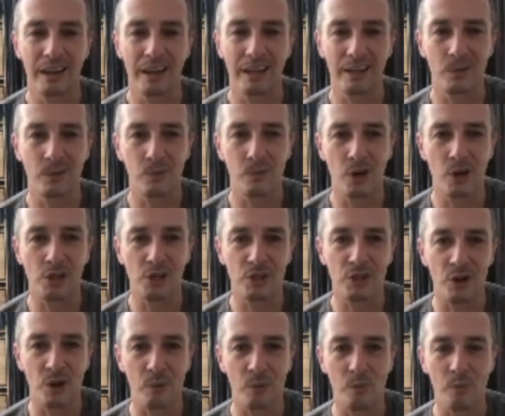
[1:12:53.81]
in a
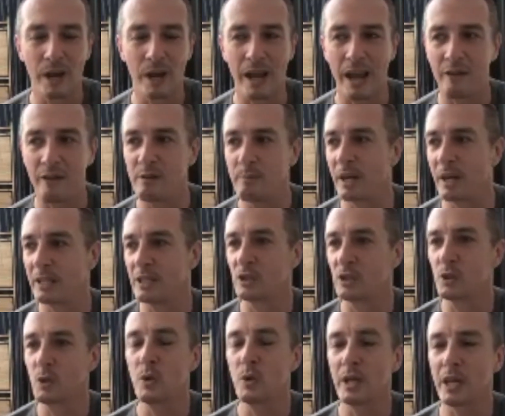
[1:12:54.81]
workshop where everybody's
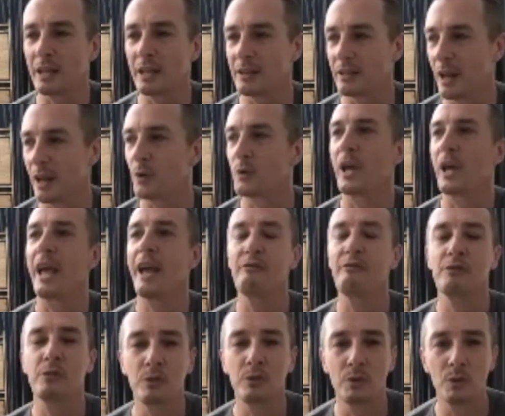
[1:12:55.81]
doing it, now you
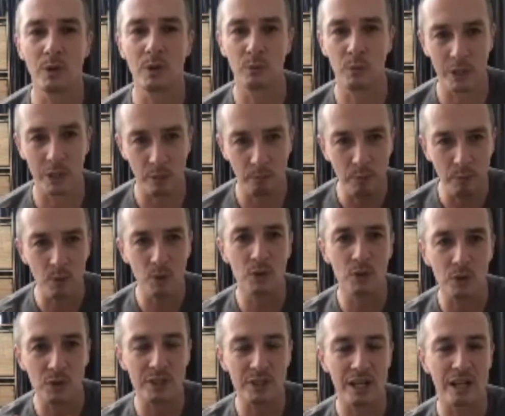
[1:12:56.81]
have to do it, where you push
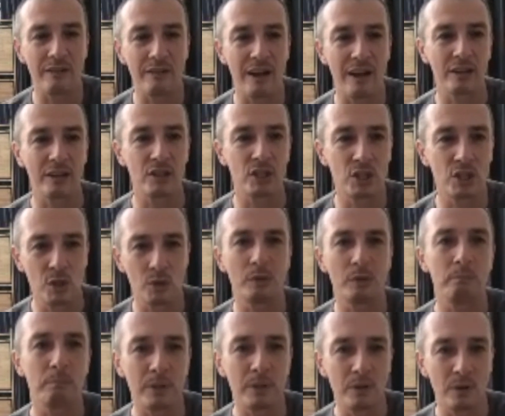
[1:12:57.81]
yourself, I
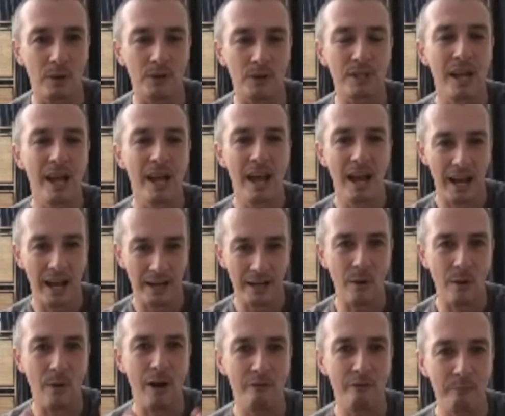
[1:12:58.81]
should, because I
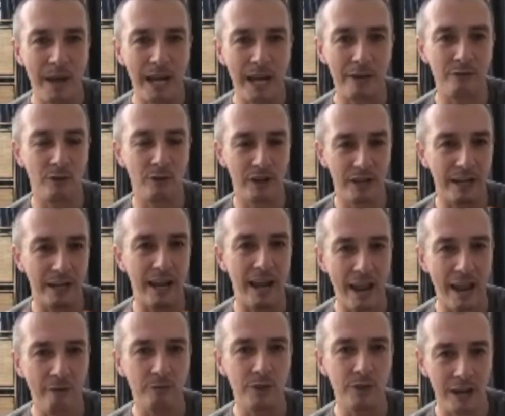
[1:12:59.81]
know I've paid for it and I
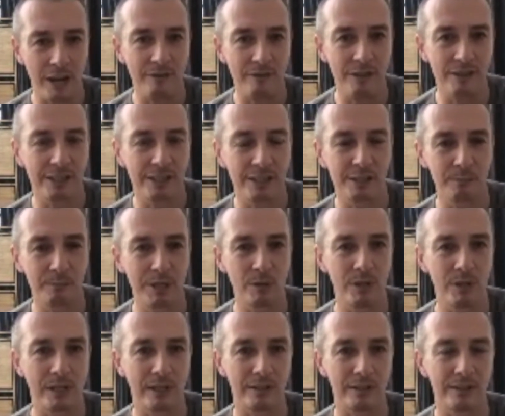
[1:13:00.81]
have to have this
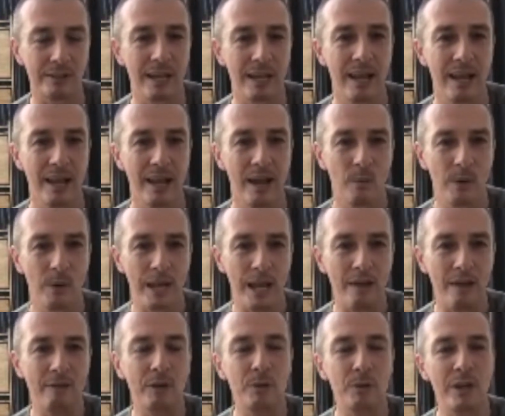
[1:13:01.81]
experience. Whenever you